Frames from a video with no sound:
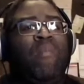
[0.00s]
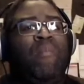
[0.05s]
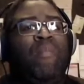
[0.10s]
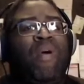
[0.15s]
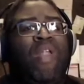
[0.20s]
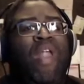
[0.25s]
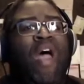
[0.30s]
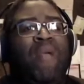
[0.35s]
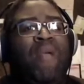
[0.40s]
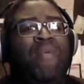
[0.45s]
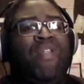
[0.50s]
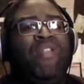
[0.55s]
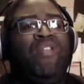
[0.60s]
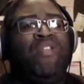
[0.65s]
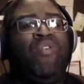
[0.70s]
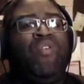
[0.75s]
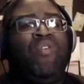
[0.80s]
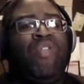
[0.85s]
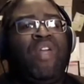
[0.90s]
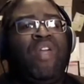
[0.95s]
But I've been
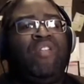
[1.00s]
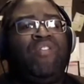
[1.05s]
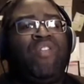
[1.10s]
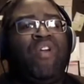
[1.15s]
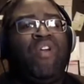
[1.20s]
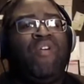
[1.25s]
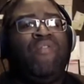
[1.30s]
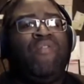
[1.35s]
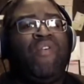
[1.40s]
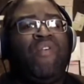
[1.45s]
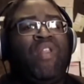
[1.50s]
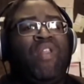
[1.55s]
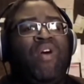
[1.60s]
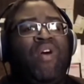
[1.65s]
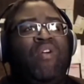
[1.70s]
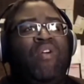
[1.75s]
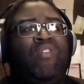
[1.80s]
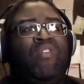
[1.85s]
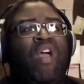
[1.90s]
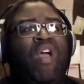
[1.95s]
doing that stuff for a
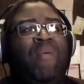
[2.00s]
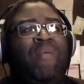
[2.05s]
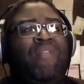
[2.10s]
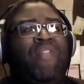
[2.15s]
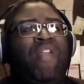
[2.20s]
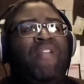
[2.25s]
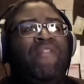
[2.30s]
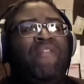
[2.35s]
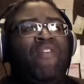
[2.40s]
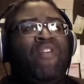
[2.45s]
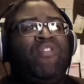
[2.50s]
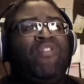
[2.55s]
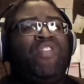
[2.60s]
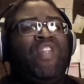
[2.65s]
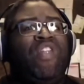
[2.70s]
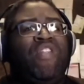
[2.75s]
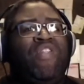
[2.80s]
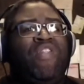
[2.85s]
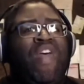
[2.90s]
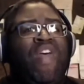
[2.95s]
long time. And they first
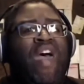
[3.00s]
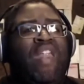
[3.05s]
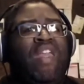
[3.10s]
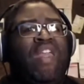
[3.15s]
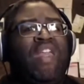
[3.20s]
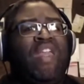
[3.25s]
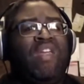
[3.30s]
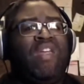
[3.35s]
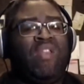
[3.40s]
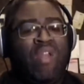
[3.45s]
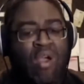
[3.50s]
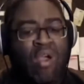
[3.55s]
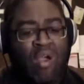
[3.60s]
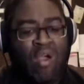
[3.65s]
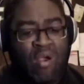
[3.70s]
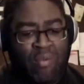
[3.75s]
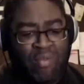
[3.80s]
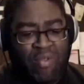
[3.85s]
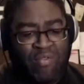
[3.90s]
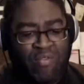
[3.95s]
did that in,
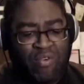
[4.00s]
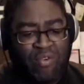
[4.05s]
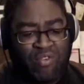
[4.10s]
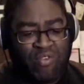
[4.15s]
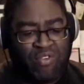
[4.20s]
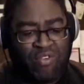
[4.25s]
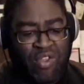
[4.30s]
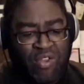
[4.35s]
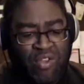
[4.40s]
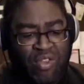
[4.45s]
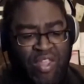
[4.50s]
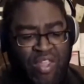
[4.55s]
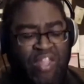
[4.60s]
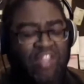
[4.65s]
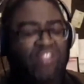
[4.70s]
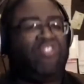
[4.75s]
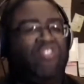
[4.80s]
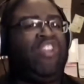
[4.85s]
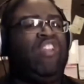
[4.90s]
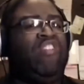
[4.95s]
they first did like
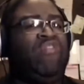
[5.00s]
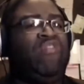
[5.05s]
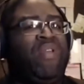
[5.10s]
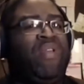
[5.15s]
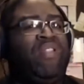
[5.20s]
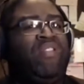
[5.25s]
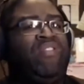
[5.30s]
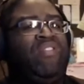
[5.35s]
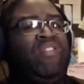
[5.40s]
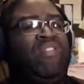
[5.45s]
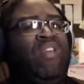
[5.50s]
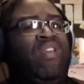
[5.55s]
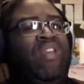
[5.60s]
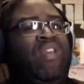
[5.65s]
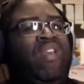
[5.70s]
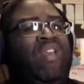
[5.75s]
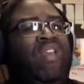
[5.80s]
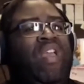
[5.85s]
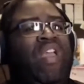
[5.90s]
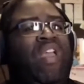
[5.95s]
achievements
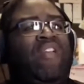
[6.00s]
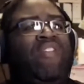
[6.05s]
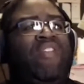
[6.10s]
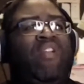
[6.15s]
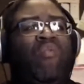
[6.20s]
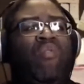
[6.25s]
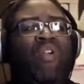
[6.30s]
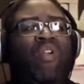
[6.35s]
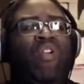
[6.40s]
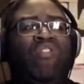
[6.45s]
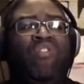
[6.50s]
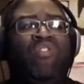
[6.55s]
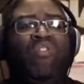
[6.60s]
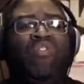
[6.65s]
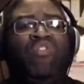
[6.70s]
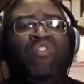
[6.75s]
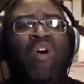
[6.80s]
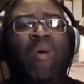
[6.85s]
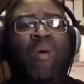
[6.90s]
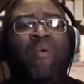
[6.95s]
in the original
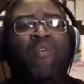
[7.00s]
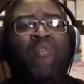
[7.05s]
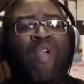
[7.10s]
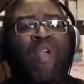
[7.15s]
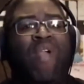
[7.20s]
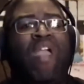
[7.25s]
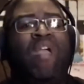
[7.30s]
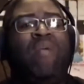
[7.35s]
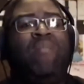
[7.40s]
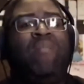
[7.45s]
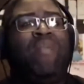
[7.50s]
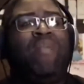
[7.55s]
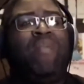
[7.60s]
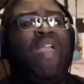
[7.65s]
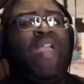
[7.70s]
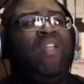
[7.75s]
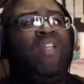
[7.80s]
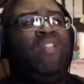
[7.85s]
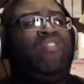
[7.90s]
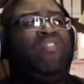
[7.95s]
Summer
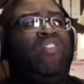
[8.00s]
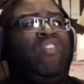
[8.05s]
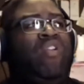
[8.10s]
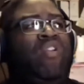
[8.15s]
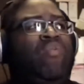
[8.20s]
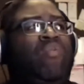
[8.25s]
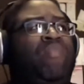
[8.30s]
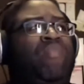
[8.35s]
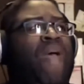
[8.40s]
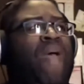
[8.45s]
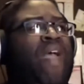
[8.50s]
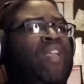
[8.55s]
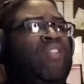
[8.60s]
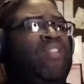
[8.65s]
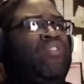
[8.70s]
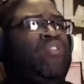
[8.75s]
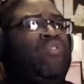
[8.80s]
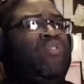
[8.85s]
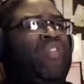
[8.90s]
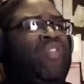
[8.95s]
Rampage. It was back in
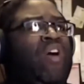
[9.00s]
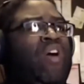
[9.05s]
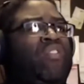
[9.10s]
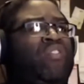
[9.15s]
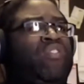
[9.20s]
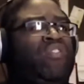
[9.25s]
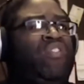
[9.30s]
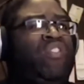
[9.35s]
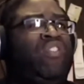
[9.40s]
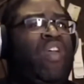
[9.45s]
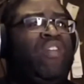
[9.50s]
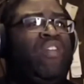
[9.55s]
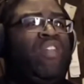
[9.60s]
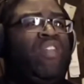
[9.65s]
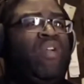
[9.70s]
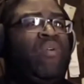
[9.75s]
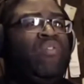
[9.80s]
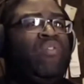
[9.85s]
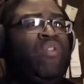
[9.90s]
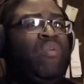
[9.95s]

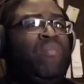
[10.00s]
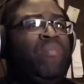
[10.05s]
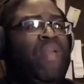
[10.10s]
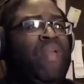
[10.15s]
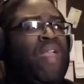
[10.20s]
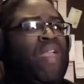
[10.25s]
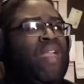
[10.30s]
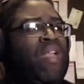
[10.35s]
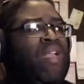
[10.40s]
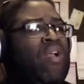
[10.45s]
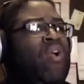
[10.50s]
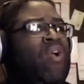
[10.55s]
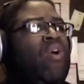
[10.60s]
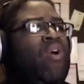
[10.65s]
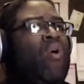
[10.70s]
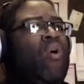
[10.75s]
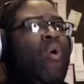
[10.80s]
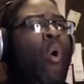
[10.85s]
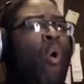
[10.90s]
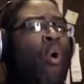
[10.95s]
2007. It was a big
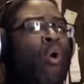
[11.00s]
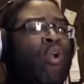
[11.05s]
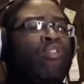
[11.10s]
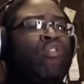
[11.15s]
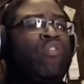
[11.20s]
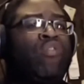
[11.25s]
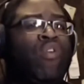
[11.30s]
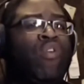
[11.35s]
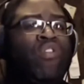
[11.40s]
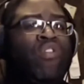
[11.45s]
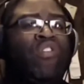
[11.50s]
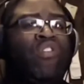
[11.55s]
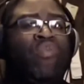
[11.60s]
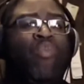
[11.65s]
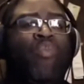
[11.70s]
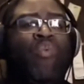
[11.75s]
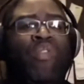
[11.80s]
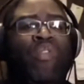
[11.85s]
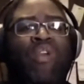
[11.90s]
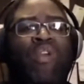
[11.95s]
Hordes versus
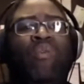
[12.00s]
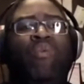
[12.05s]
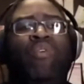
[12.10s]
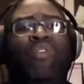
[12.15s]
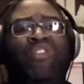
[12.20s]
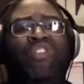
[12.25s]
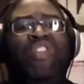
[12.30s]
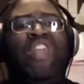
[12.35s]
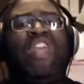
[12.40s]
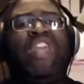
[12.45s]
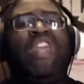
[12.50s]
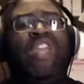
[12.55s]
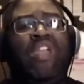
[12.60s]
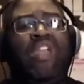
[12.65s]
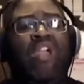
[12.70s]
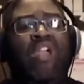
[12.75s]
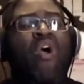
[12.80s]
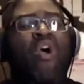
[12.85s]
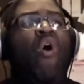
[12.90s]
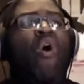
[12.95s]

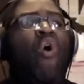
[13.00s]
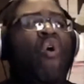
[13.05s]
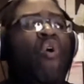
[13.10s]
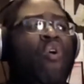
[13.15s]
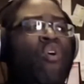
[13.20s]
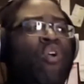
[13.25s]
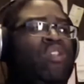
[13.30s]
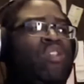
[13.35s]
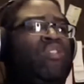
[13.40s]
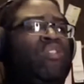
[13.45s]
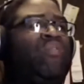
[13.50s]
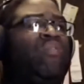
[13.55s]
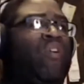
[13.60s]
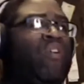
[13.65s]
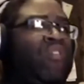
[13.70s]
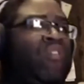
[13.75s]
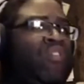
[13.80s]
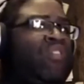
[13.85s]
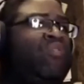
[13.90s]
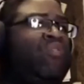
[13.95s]

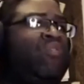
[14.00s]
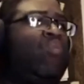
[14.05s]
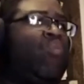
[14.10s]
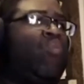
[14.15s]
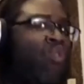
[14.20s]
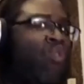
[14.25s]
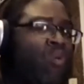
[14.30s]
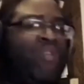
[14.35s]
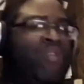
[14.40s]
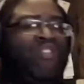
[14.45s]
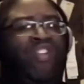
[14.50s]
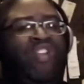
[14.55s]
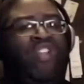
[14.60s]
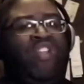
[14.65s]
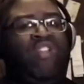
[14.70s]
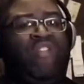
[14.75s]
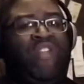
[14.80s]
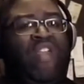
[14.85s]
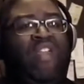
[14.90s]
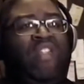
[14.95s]
War Machine
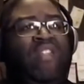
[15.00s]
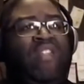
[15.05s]
event